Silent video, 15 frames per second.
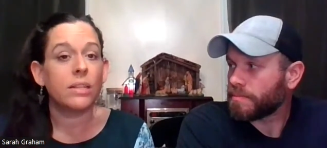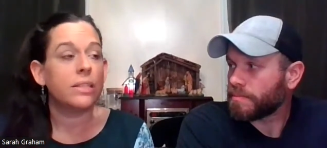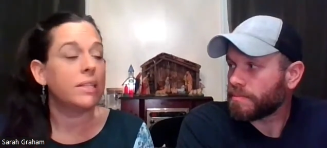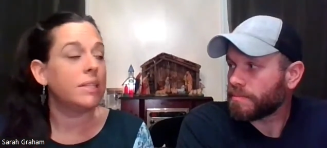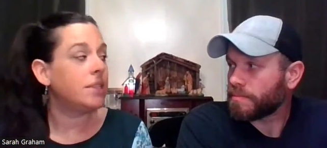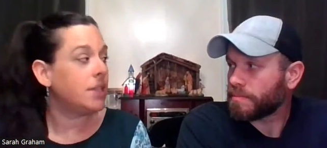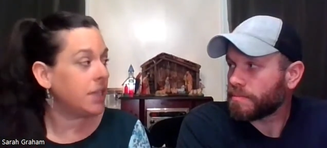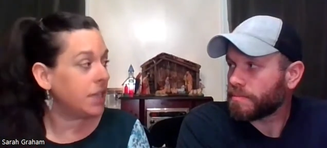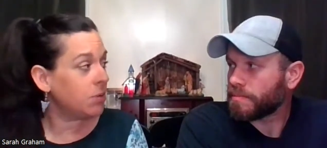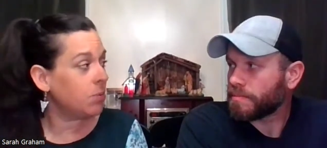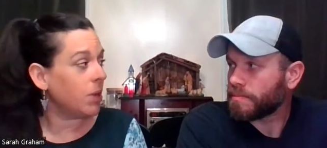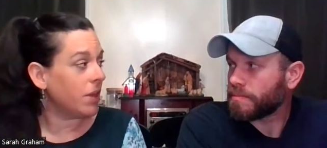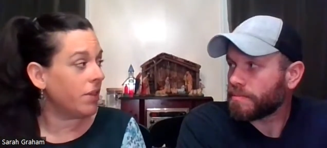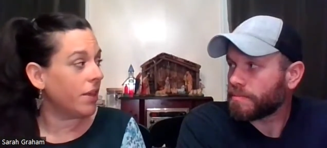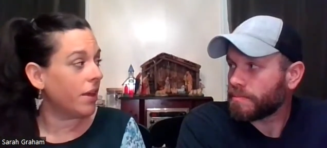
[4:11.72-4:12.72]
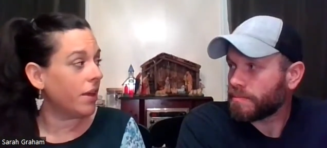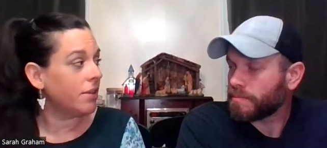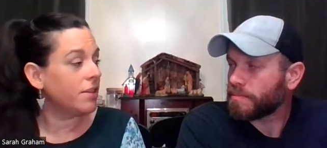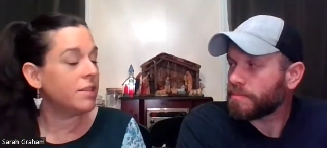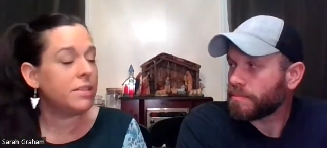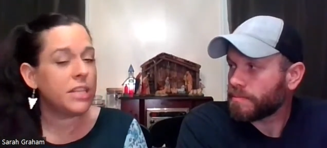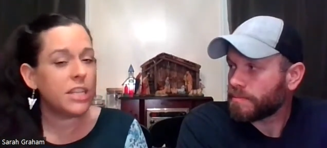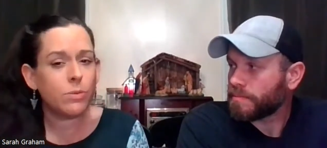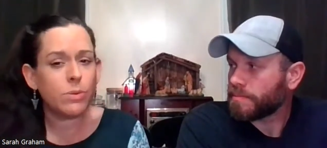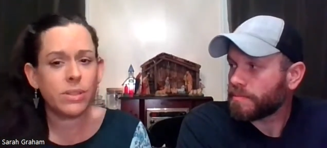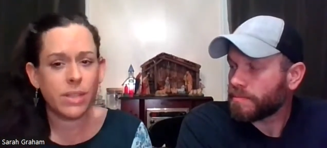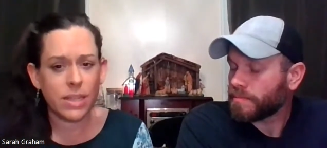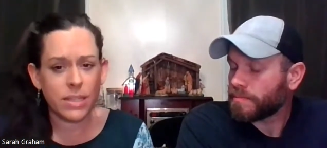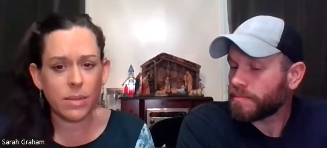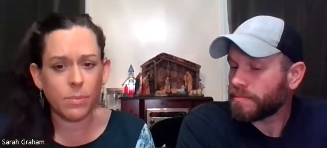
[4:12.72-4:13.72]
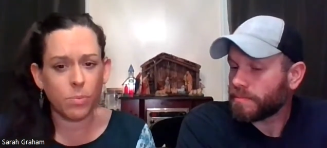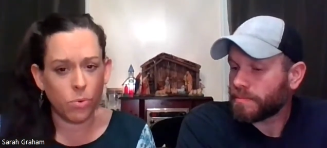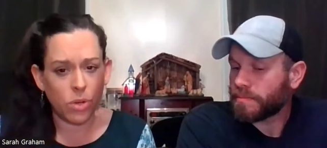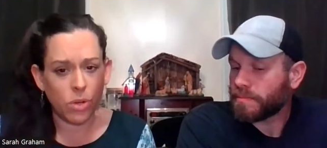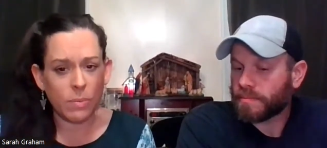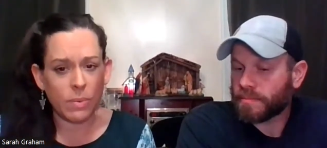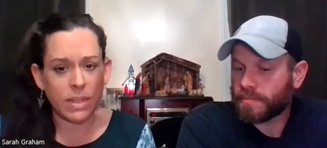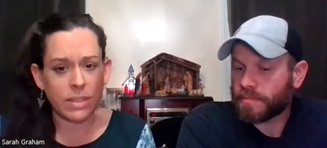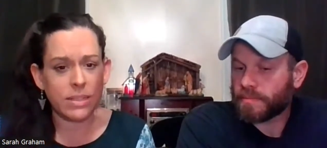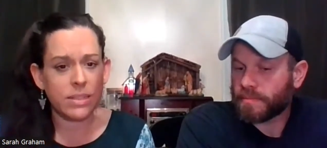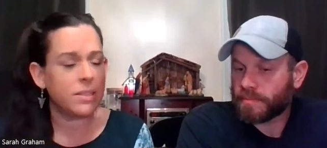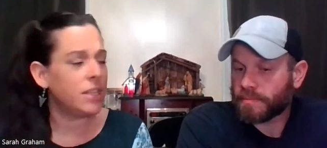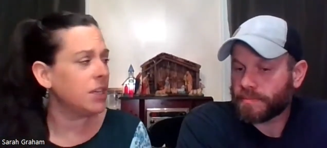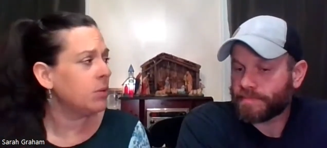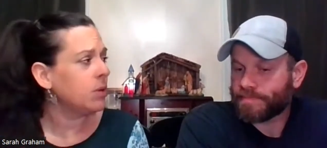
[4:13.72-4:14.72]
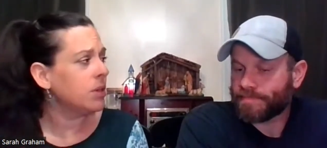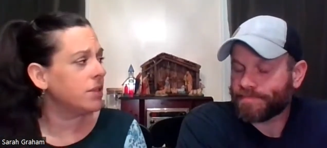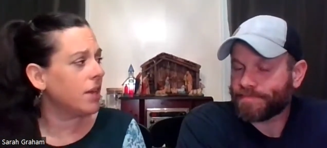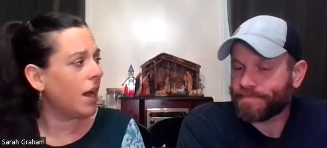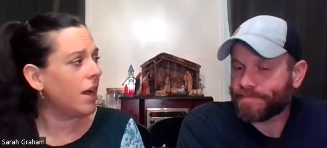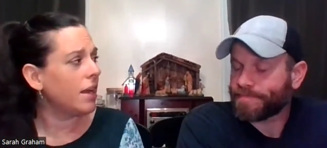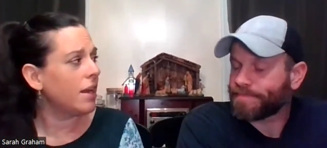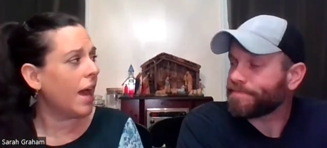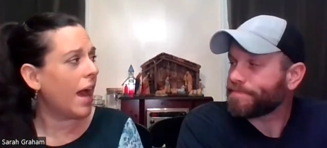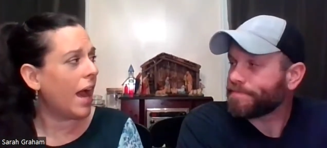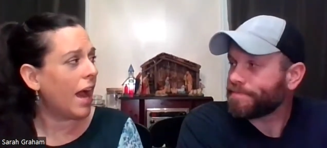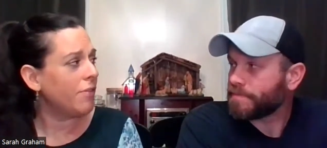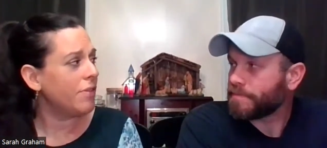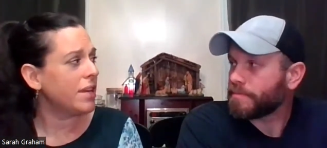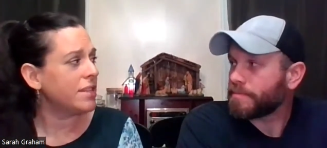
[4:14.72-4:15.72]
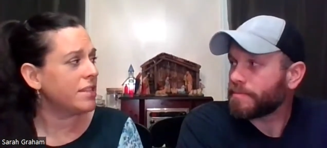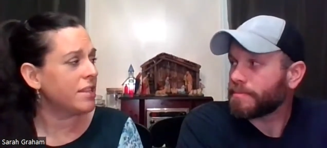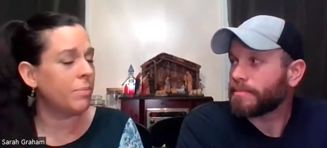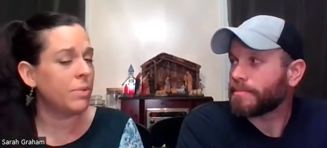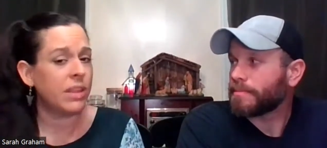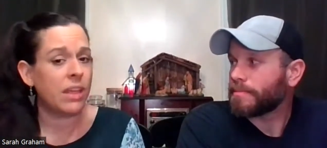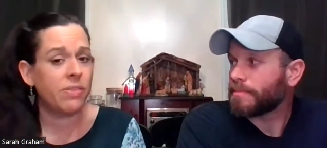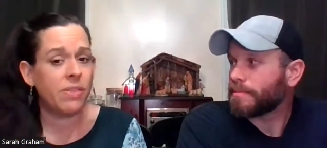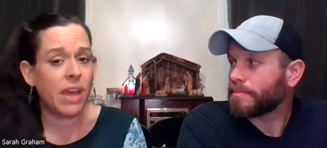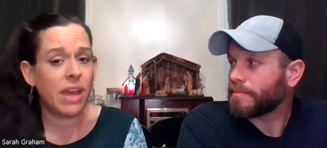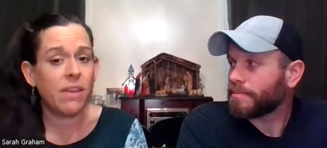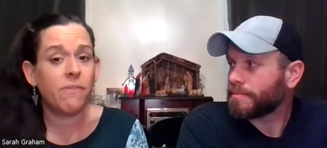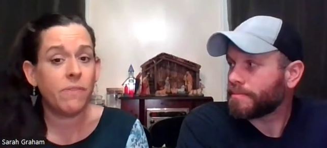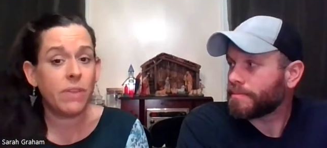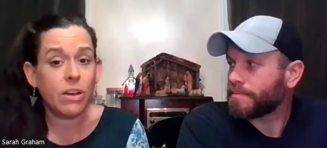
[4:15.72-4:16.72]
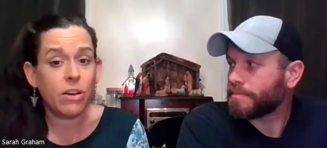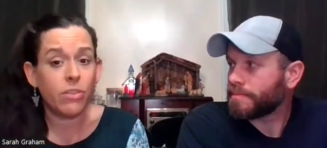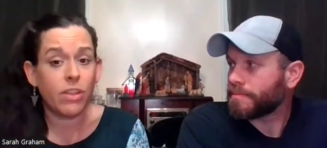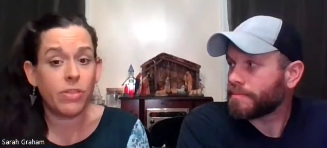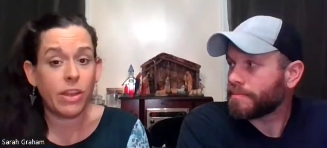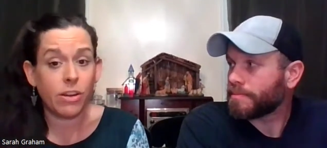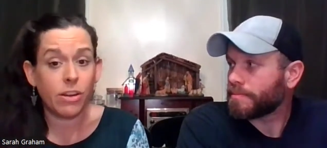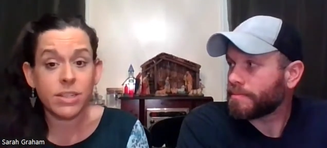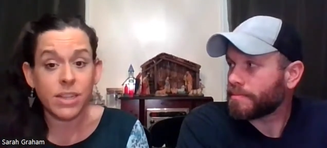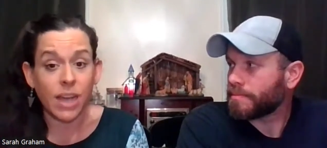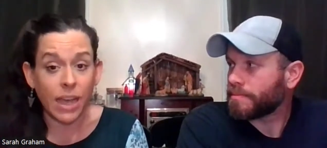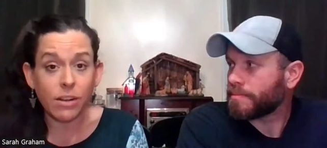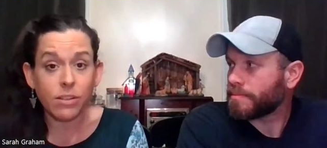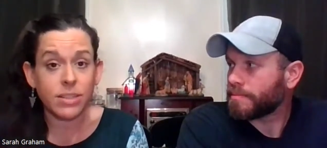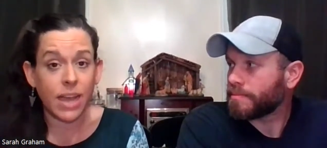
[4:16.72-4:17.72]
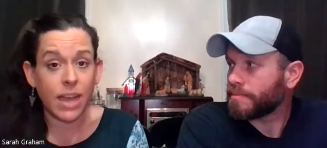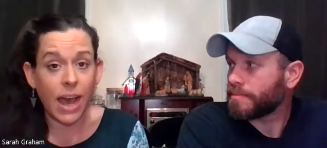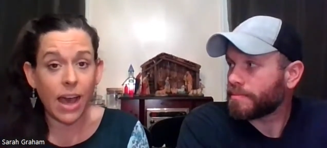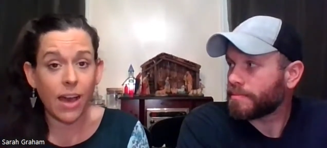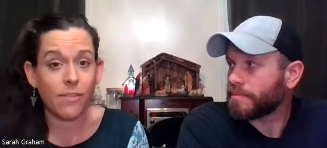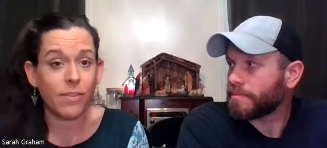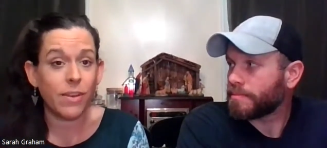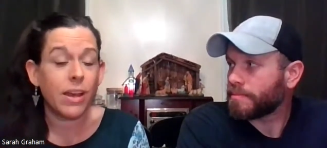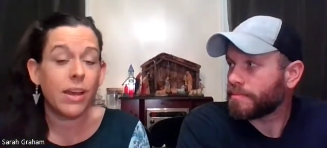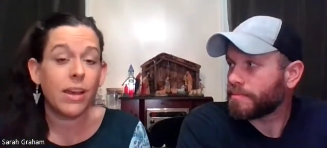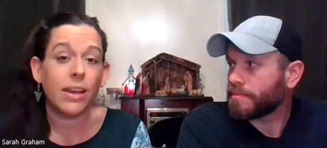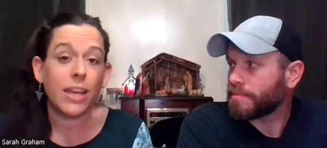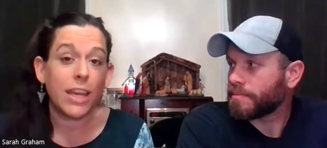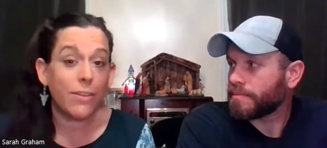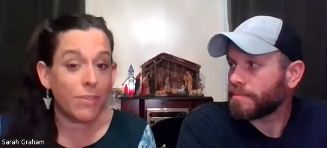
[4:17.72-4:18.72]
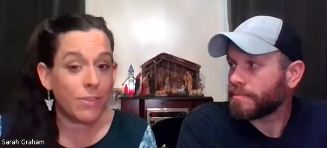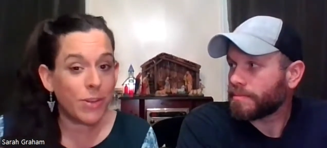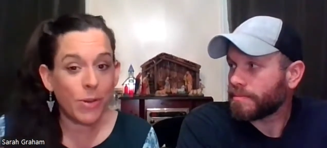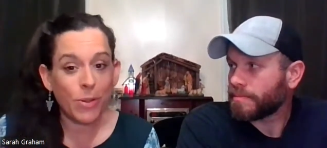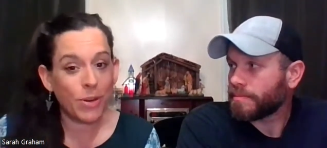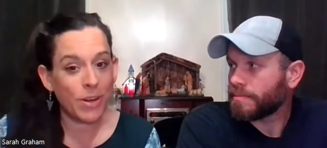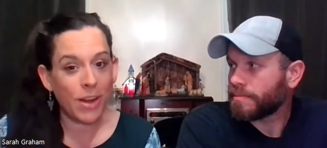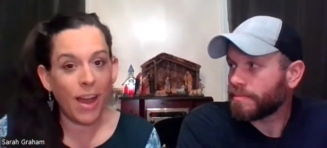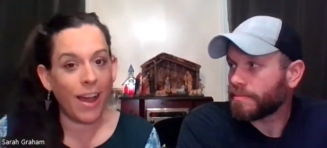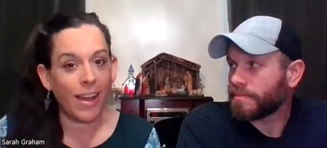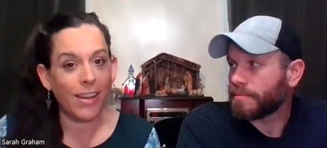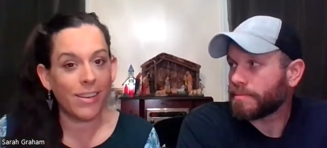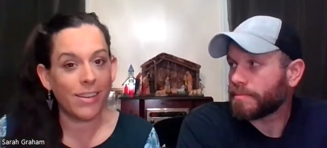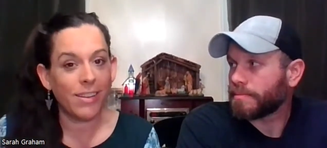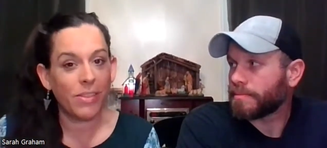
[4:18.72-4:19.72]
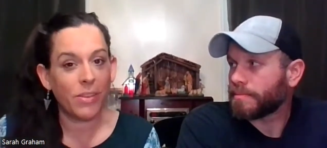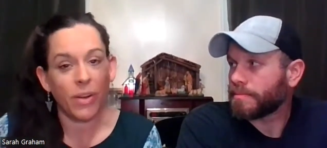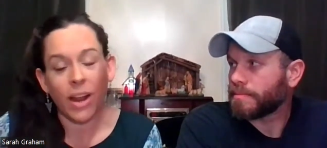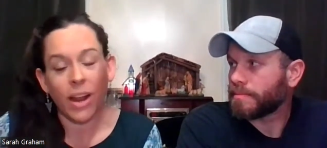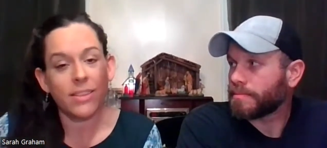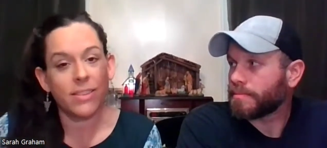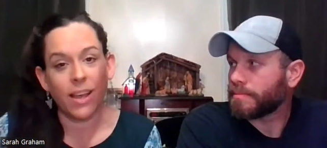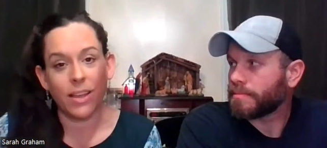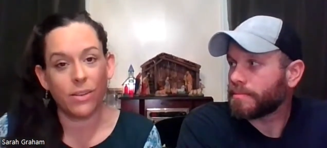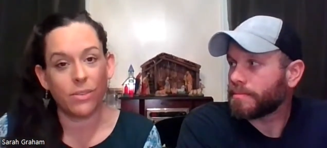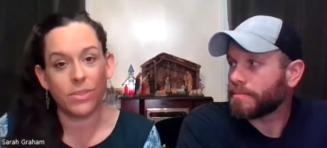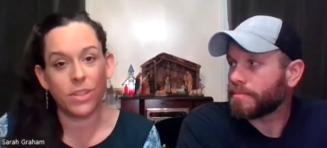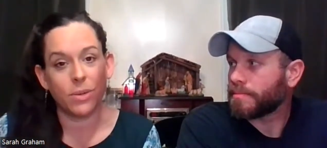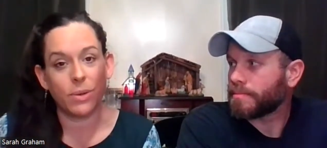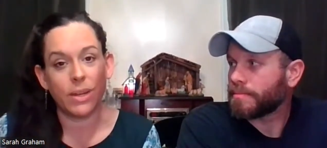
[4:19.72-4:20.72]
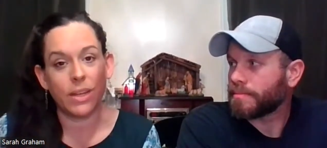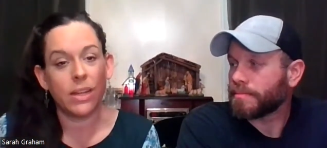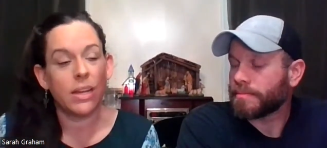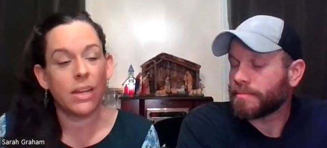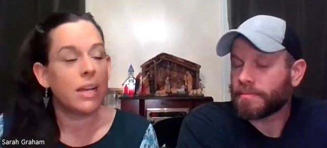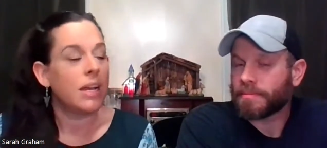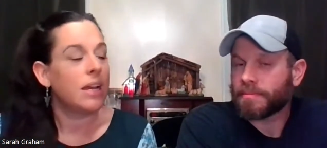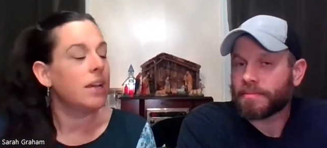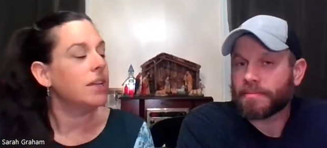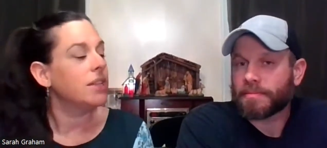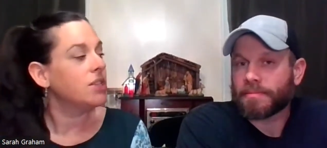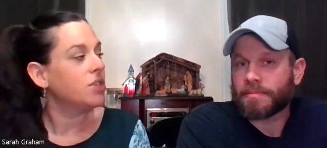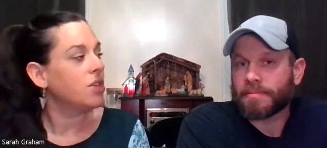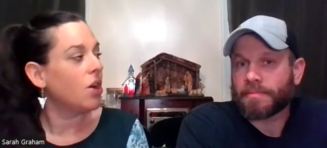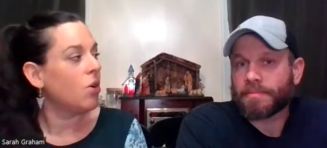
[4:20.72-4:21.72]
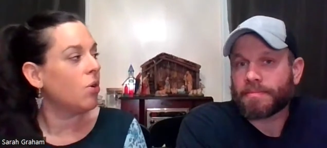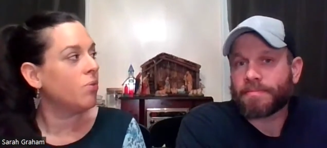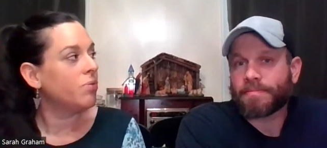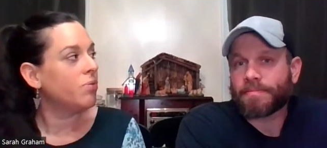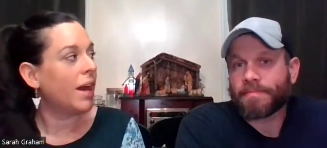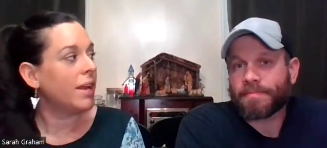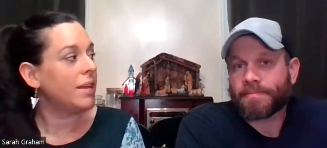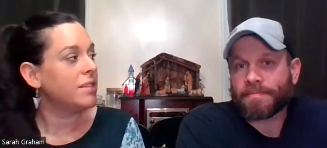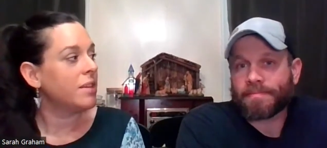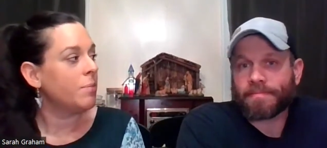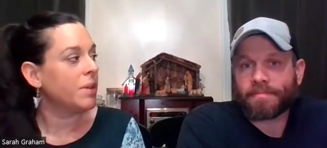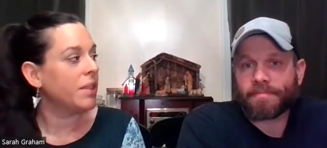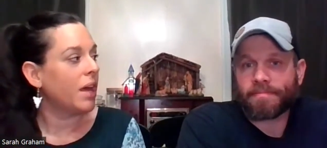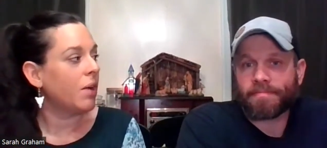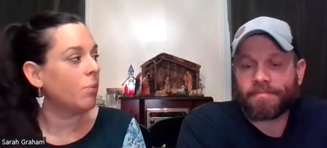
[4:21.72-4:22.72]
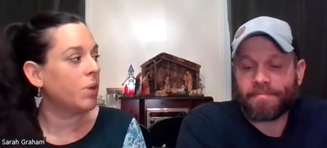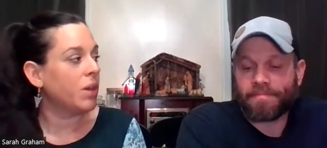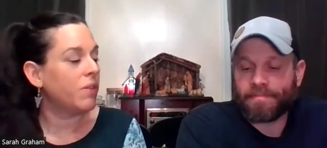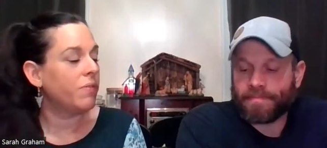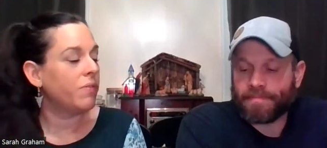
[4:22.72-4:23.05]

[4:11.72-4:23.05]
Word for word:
Speaker 1: to deal with it, to deal with disappointment, to deal with not having something that they feel that they're entitled to have, even though they're not. They're not entitled to it. And so that is something that we